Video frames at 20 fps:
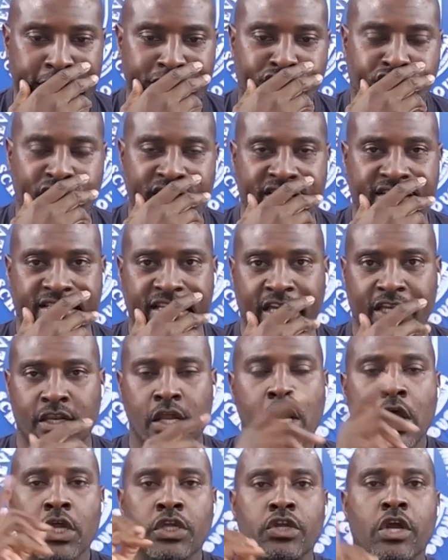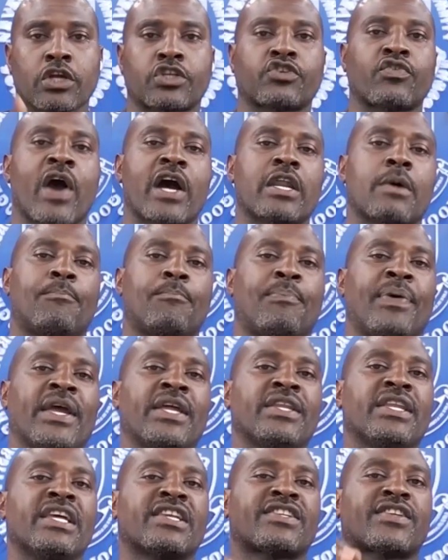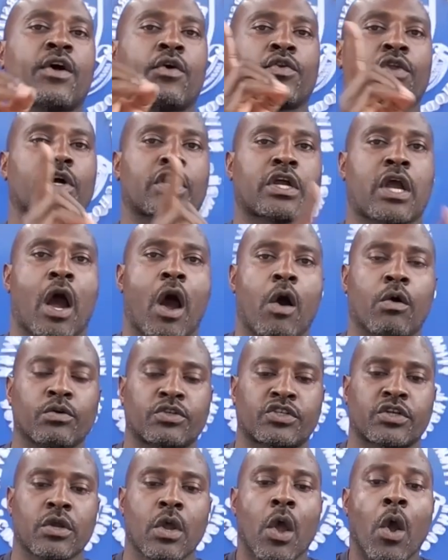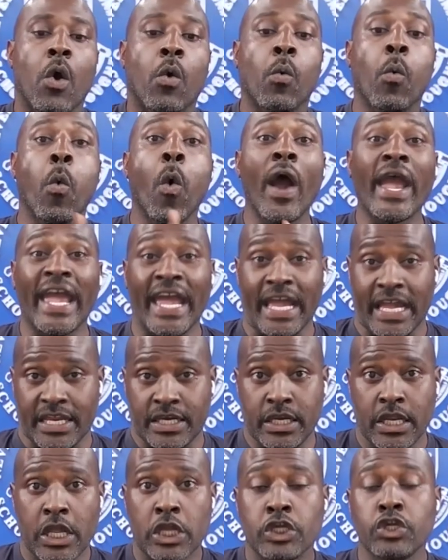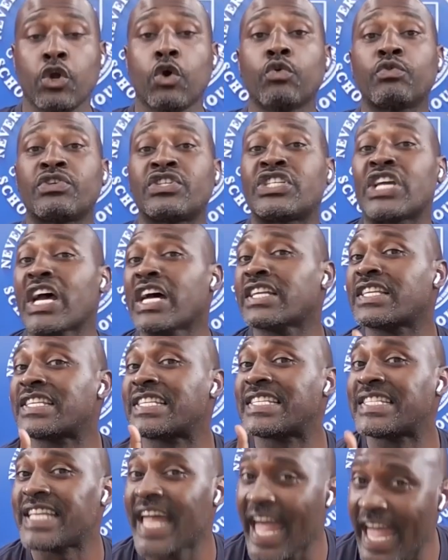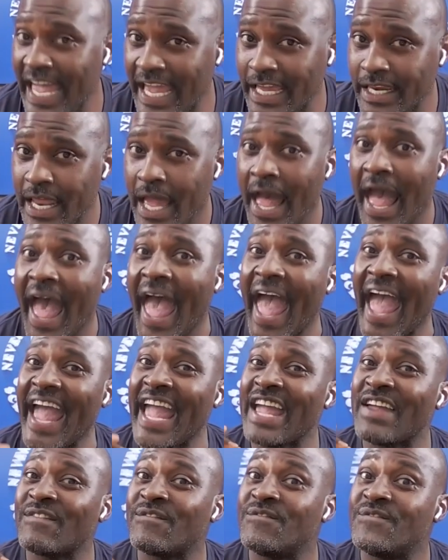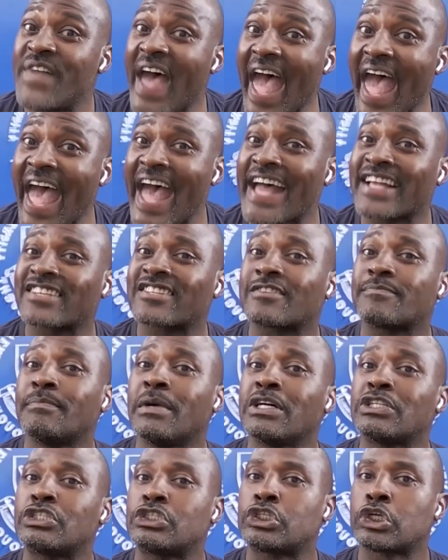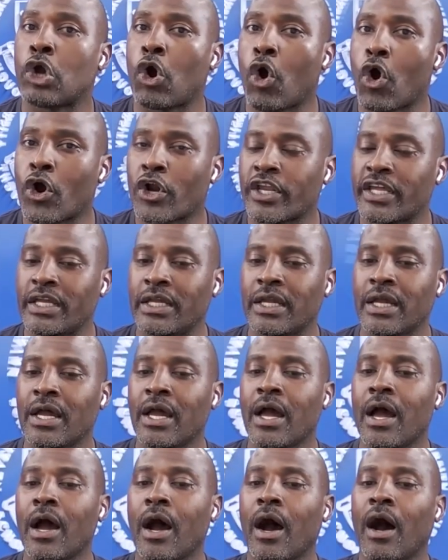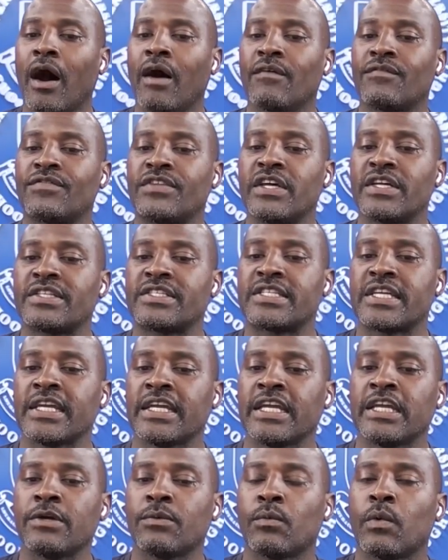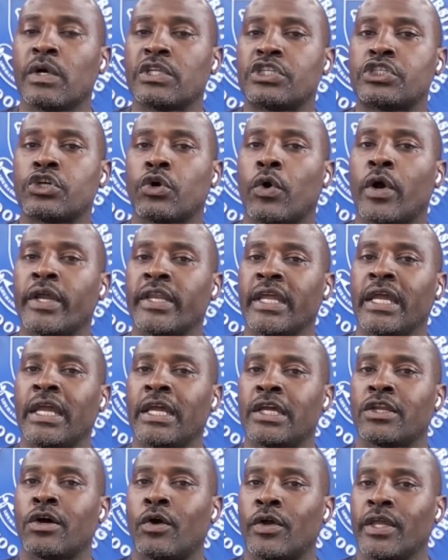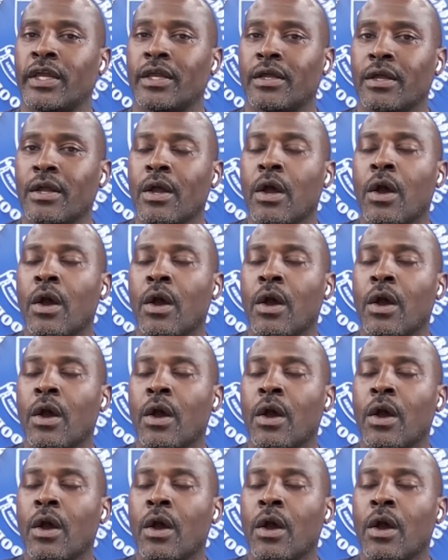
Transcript: interesting. You're trying to pin this on the coach when you just said a vast majority of the team would join in on it.